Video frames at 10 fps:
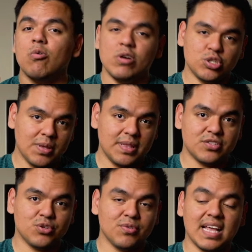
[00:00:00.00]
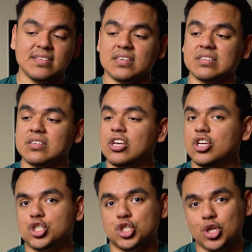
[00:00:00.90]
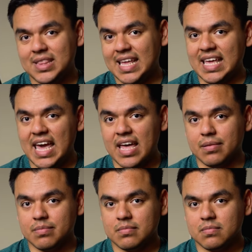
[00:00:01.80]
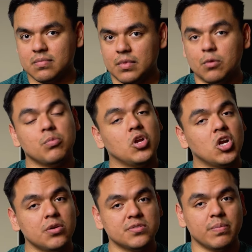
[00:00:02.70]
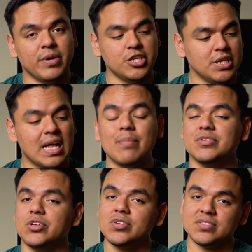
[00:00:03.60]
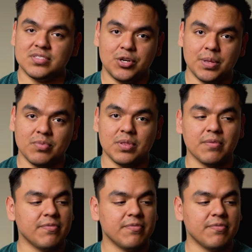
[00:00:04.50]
which one of these two lenses should they get? Regardless of budget, I'm still gonna steer them to the